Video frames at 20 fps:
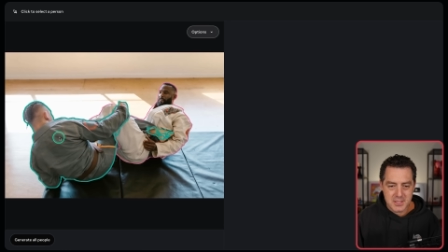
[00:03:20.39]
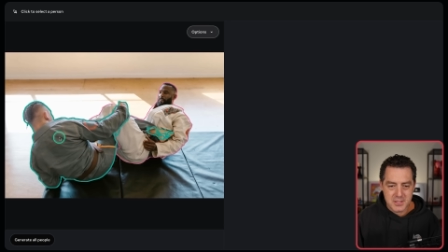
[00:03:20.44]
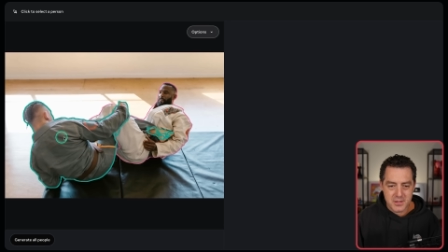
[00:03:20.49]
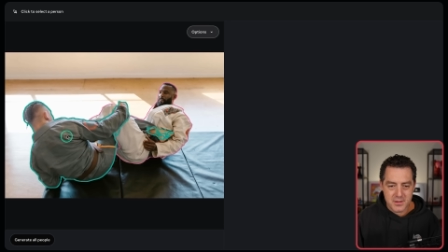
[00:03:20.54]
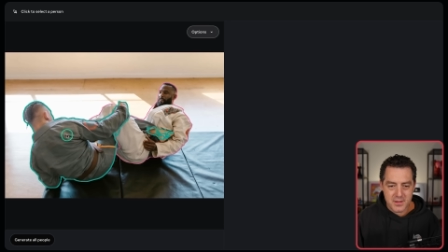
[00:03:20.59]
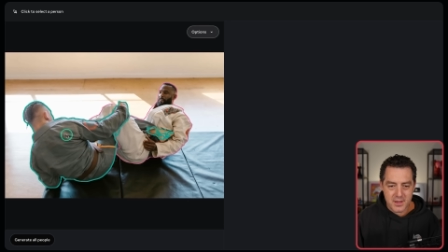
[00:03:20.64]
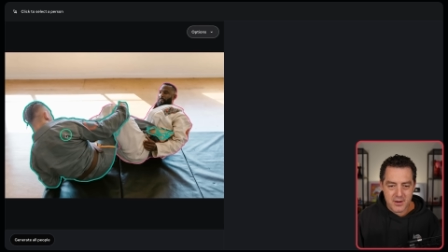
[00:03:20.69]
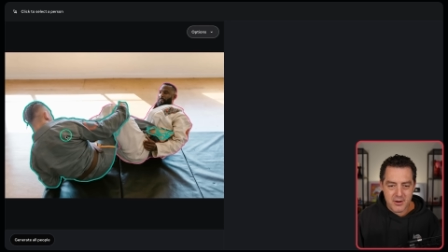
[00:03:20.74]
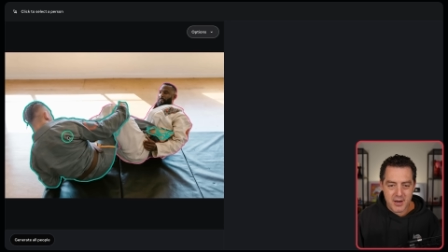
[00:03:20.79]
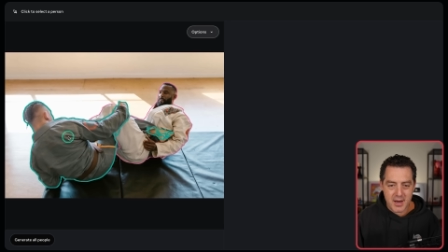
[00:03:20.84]
So
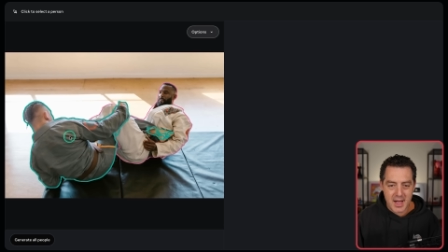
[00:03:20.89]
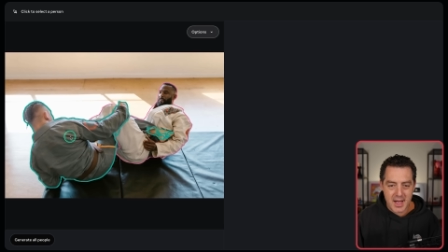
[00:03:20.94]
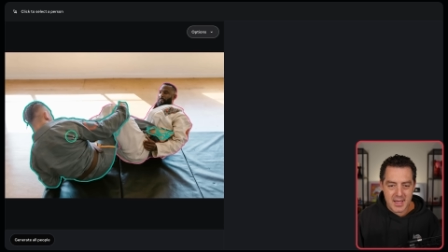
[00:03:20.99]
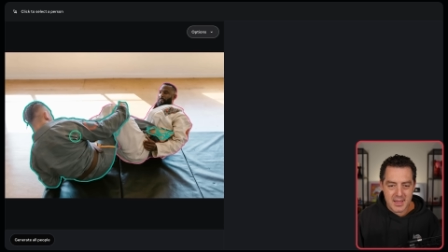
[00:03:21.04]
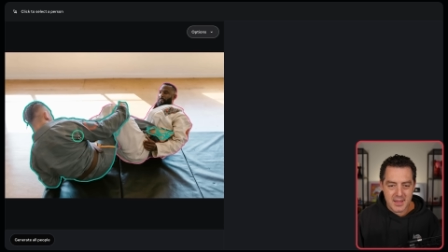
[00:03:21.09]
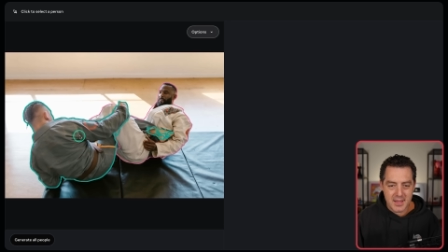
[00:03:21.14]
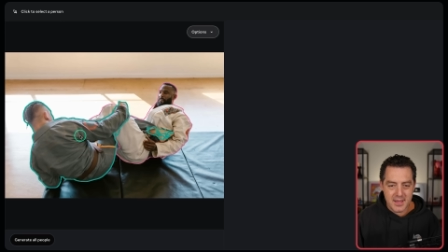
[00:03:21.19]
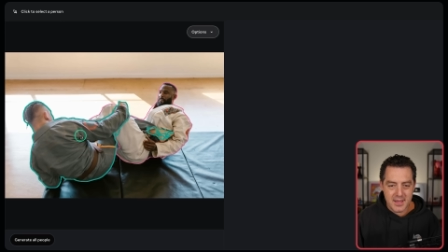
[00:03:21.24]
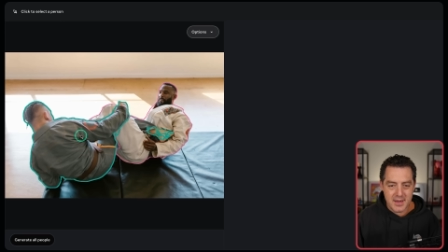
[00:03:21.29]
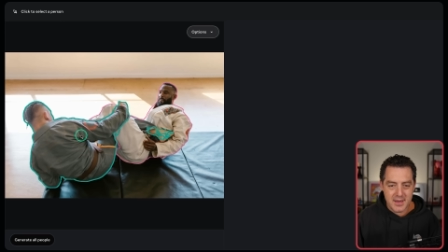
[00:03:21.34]
there it
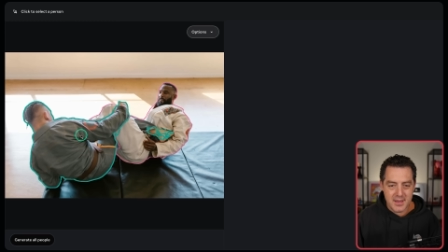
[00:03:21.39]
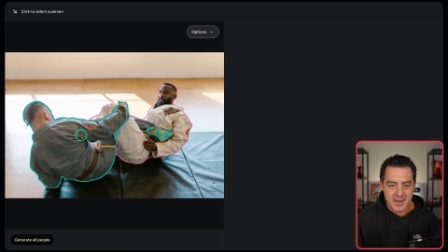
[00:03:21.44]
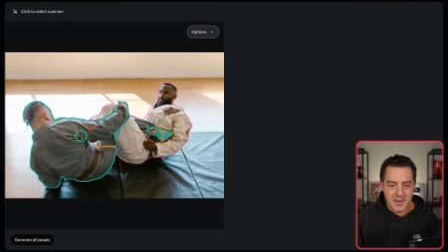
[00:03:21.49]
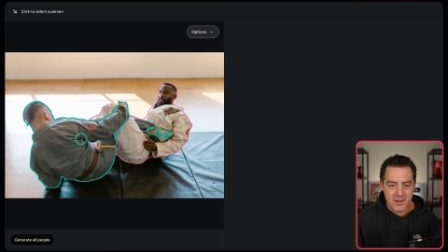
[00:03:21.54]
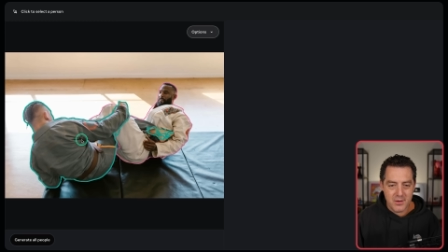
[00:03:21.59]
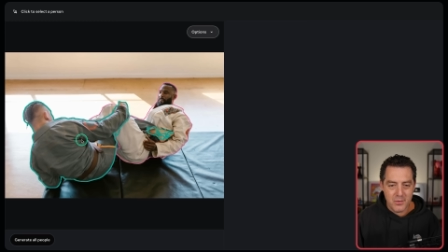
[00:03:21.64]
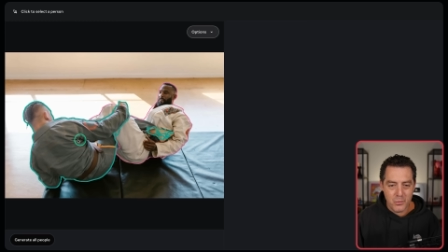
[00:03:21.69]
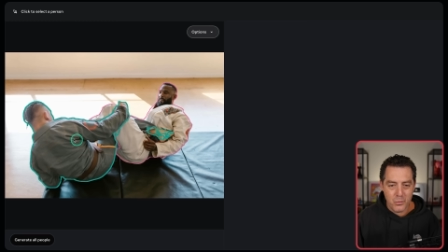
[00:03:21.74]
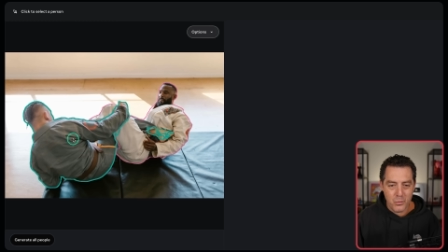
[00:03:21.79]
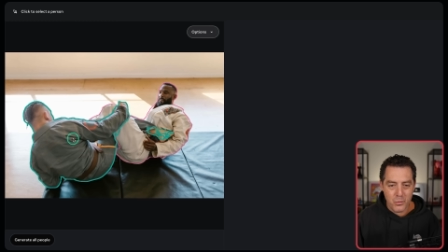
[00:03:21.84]
highlighted
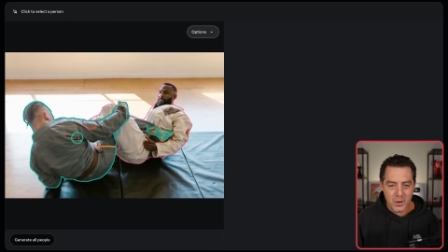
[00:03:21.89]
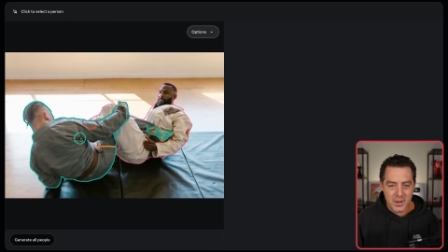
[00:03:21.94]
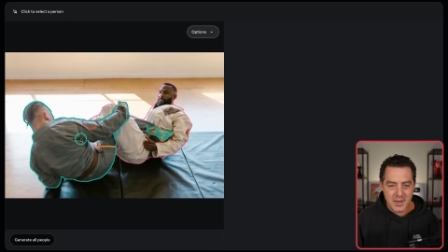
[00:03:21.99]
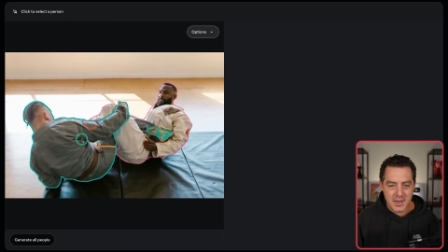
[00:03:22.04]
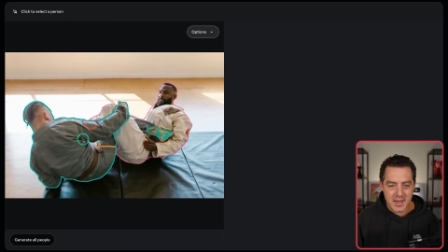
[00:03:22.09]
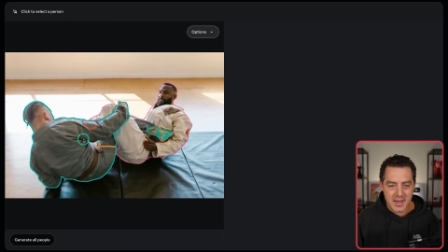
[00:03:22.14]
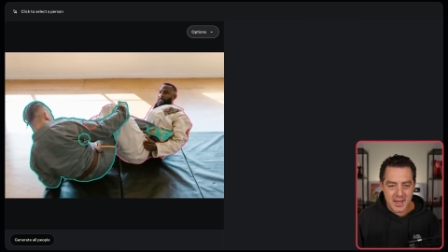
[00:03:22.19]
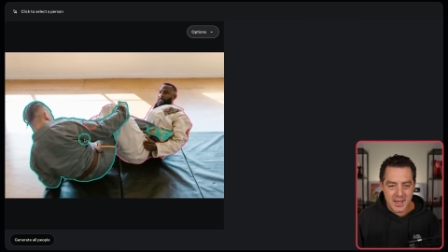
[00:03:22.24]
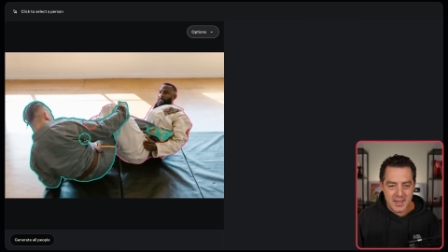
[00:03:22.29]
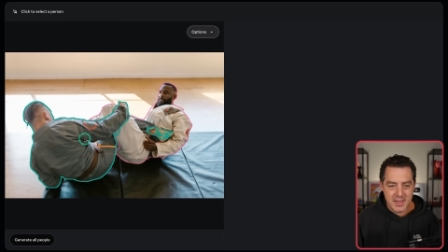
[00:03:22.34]
one
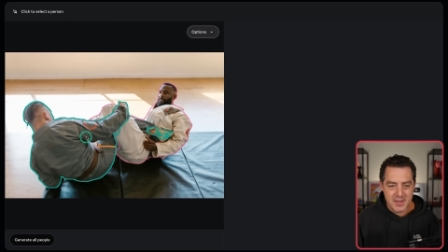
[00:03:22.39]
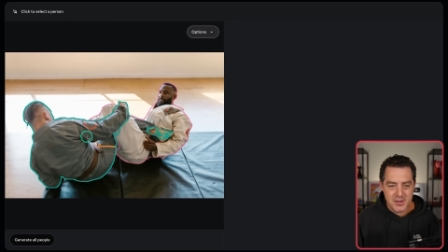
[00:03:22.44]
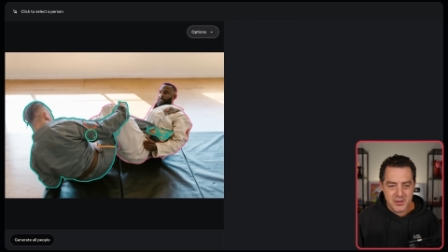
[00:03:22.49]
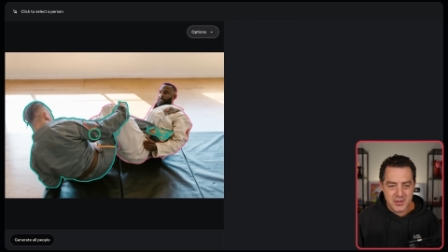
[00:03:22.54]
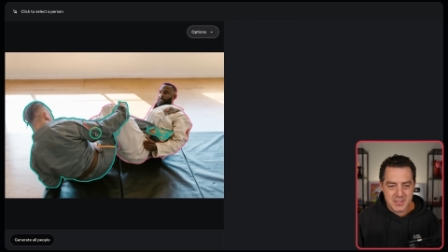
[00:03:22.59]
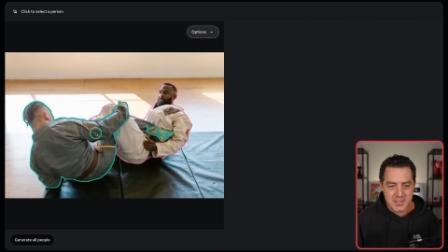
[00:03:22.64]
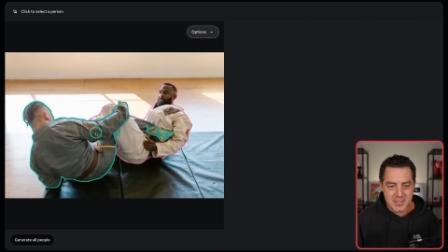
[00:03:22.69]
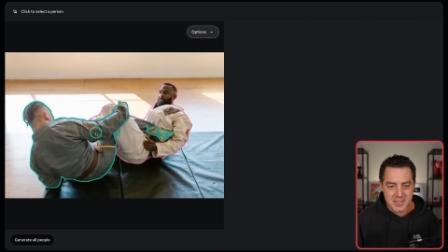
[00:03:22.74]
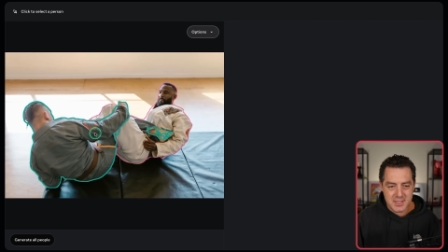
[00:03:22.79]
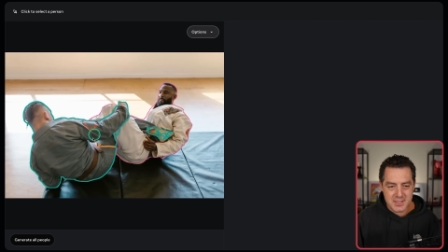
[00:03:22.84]
guy, and you
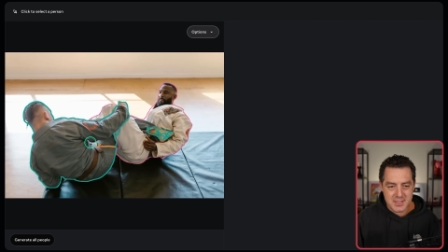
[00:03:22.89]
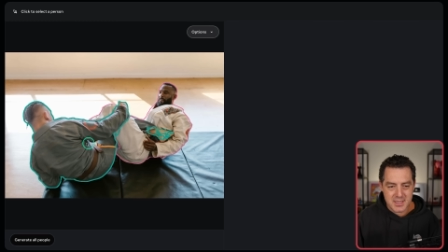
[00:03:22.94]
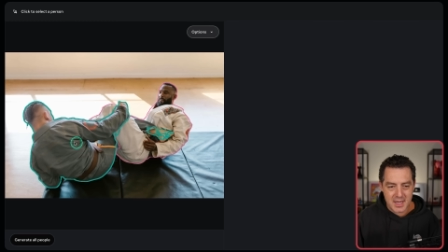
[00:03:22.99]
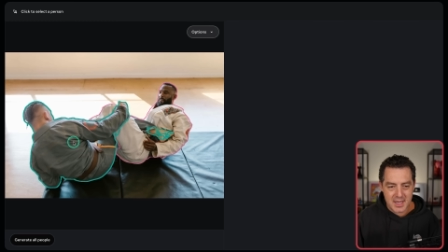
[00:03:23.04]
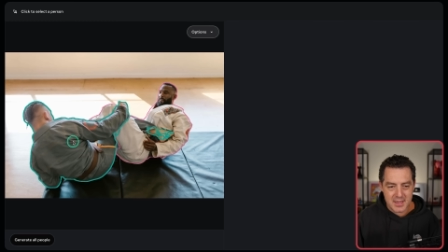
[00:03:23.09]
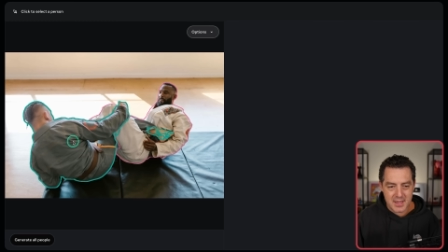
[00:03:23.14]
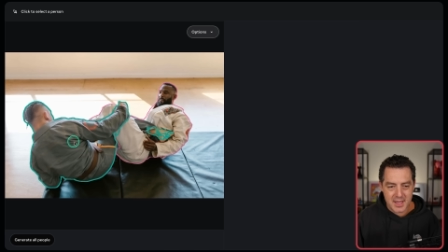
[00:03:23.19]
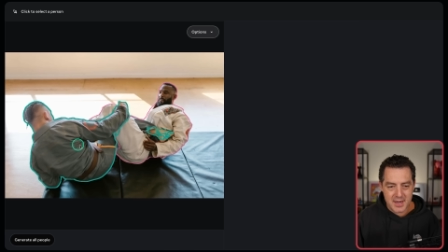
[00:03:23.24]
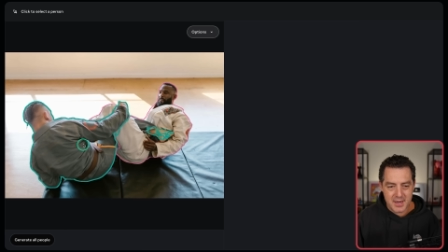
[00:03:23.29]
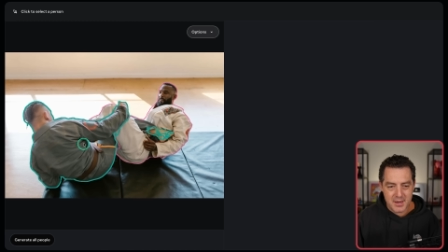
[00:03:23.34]
can see it's
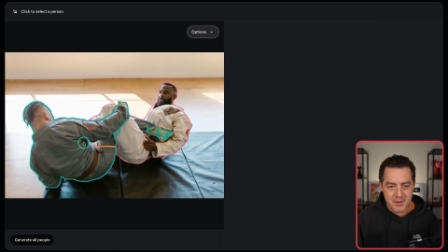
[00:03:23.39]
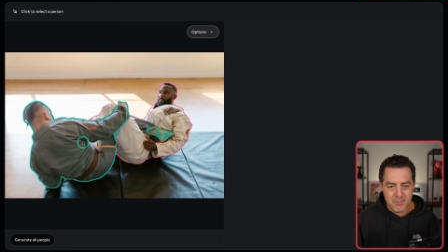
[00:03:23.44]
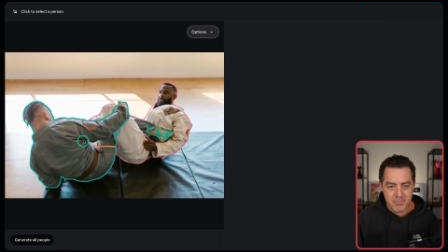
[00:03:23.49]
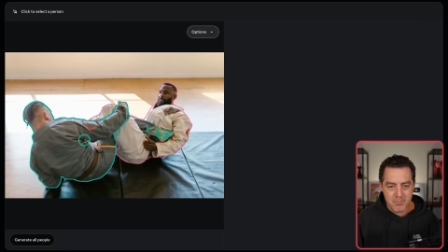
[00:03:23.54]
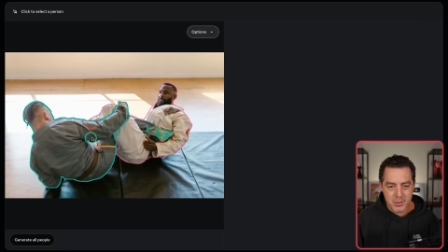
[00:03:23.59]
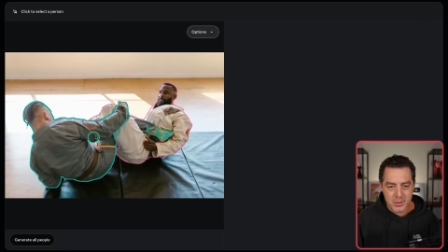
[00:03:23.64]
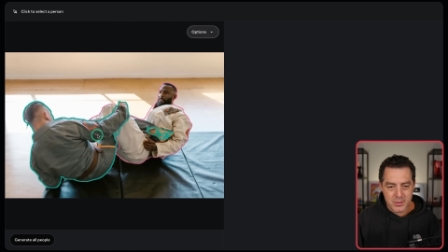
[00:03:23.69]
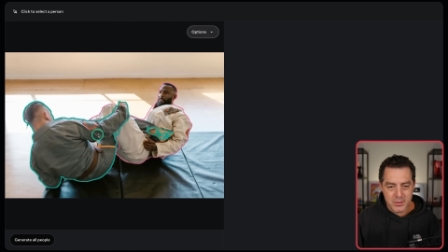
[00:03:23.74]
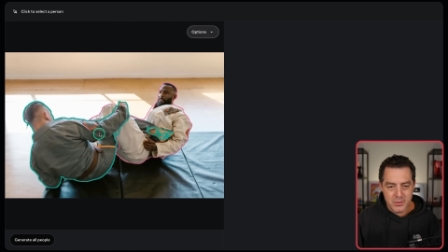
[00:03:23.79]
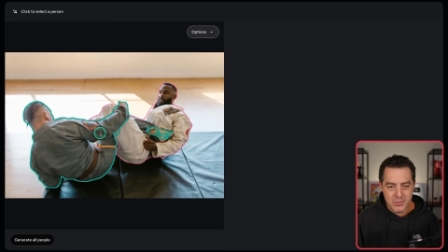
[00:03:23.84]
highlighted in
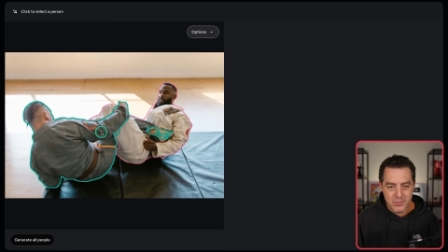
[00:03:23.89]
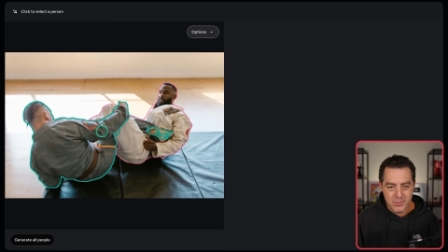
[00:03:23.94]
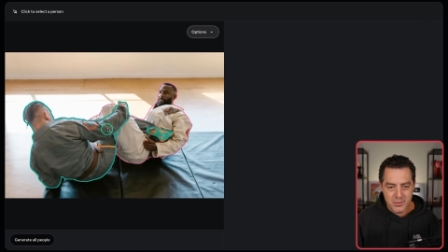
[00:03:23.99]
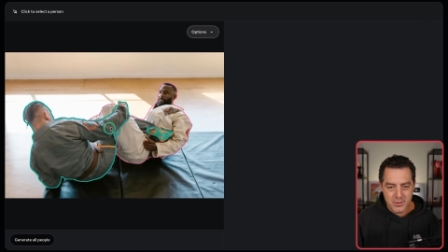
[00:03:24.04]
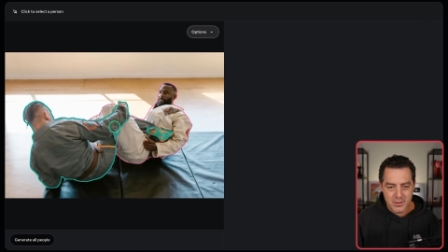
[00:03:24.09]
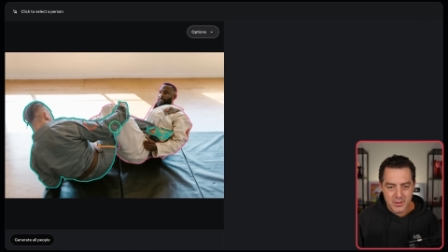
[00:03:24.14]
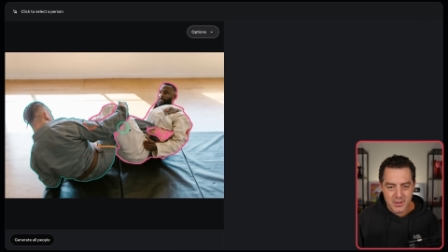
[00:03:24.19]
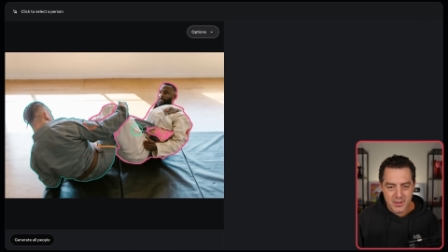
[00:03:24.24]
blue